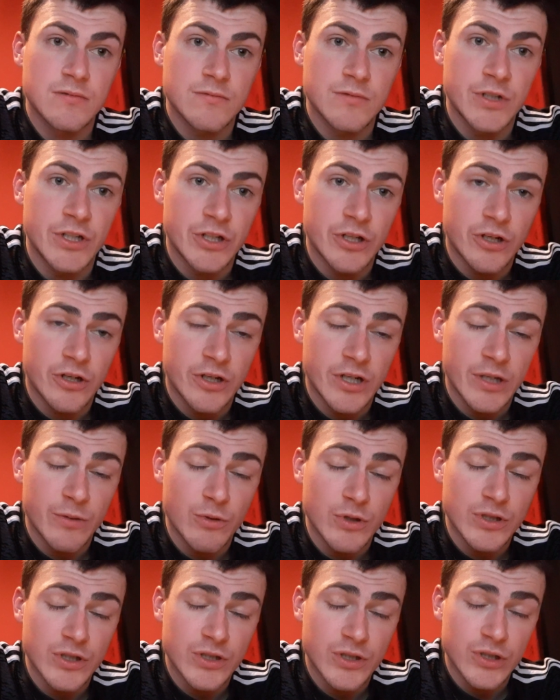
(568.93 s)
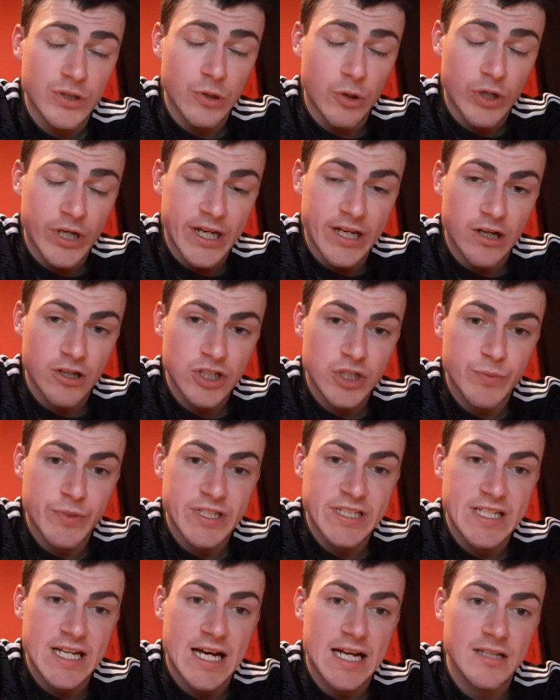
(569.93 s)
You know, he was lucky not to be
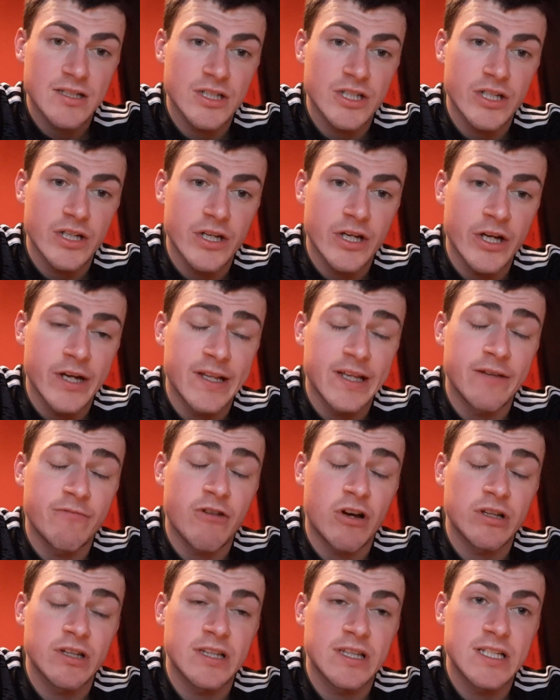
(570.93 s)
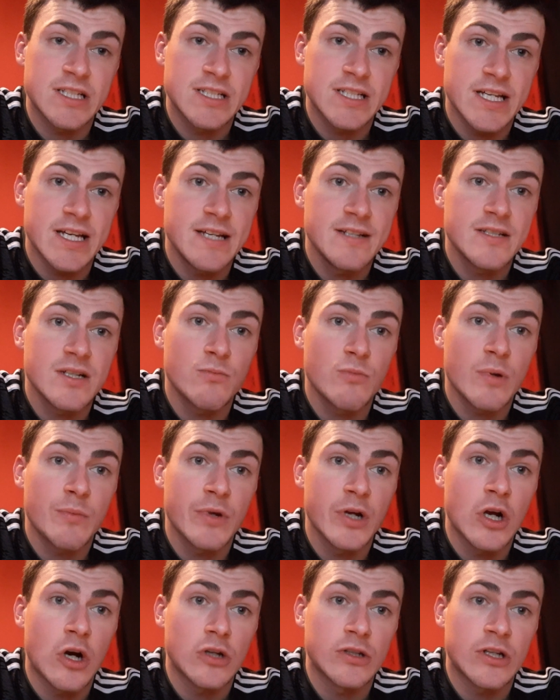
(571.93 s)
sacked earlier on in the season when
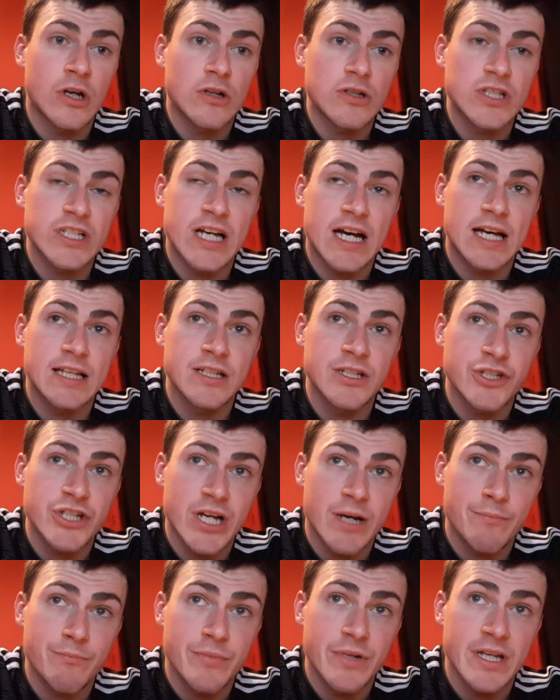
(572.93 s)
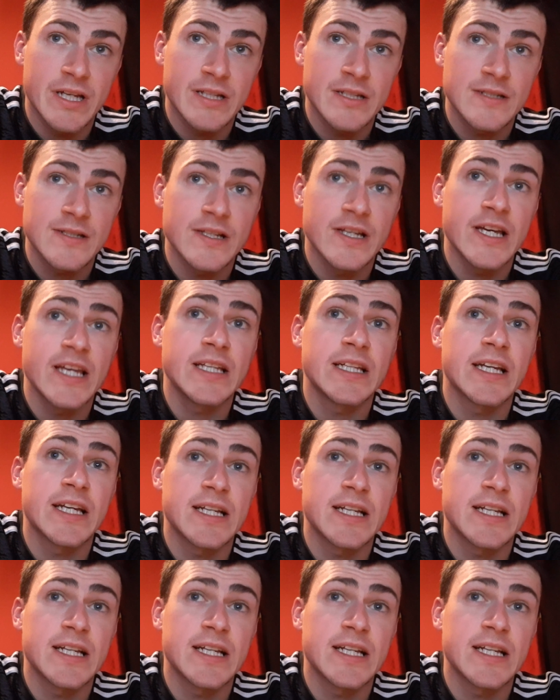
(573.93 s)
we got knocked out of the Champions League.